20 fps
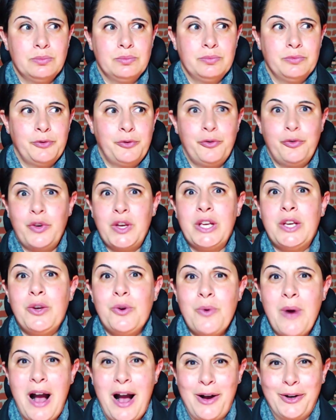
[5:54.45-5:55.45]
freak
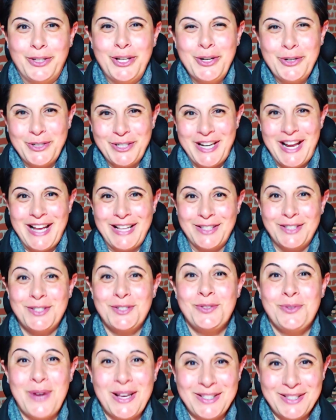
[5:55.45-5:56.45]
you out or that
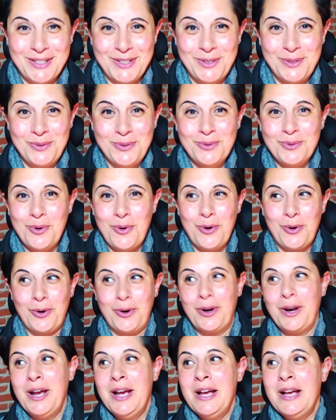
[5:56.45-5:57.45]
stress you,
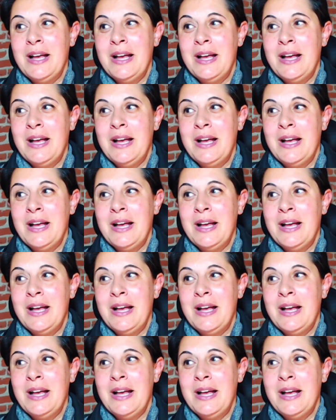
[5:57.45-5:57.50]
or